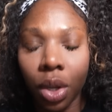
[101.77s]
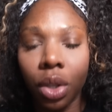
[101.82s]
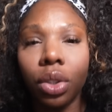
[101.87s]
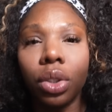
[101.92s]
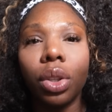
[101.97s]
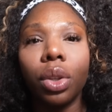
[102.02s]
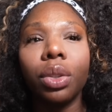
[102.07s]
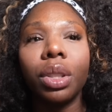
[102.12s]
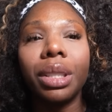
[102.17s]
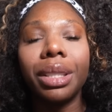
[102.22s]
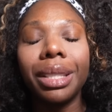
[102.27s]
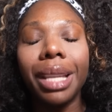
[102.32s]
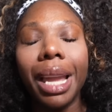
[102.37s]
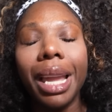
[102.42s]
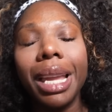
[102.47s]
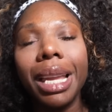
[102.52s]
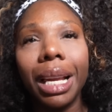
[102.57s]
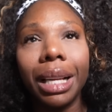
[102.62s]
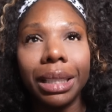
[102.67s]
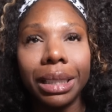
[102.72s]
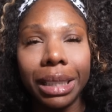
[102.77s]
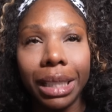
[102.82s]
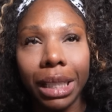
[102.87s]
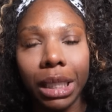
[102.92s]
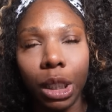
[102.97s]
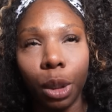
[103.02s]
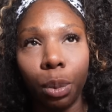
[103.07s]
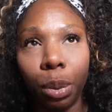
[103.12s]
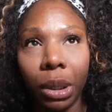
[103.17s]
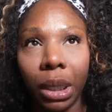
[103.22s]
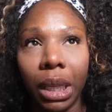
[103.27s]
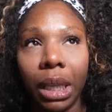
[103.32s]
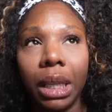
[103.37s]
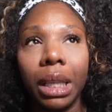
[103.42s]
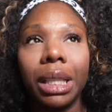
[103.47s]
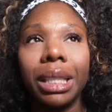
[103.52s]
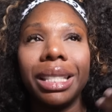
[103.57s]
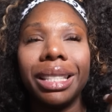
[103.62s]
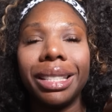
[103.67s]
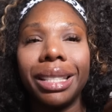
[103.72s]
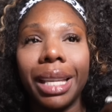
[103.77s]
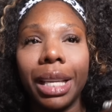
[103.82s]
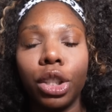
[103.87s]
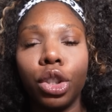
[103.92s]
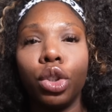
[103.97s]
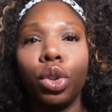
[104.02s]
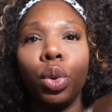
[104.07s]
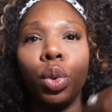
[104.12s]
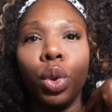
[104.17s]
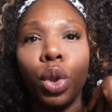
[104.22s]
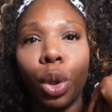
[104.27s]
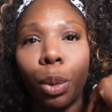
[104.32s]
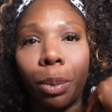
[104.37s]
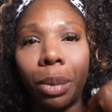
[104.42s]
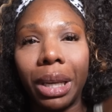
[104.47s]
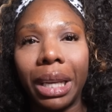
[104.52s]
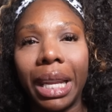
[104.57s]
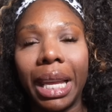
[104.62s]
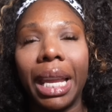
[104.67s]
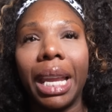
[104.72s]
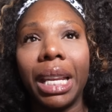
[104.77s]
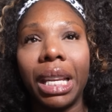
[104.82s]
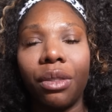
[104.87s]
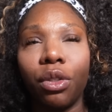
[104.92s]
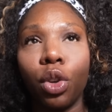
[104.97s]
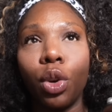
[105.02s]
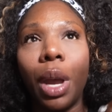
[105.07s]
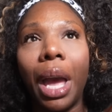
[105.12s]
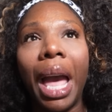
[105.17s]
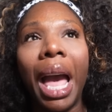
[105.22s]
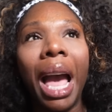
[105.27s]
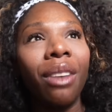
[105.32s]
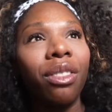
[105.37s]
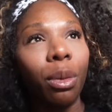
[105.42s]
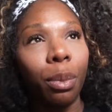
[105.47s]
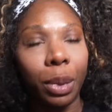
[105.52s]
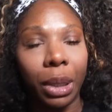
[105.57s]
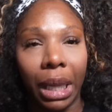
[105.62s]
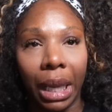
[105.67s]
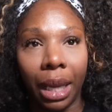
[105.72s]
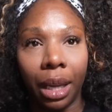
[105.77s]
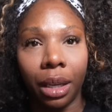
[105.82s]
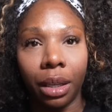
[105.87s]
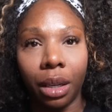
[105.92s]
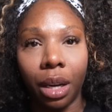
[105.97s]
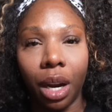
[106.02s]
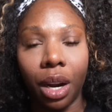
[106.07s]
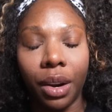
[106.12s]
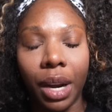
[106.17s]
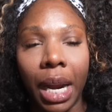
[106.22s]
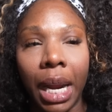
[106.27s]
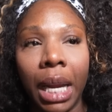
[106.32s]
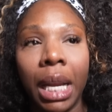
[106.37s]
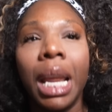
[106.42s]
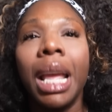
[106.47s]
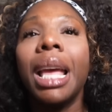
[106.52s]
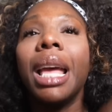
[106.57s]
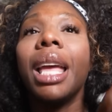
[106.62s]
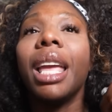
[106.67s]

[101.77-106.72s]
So stay disciplined, stick to your plan if you have a plan, all right?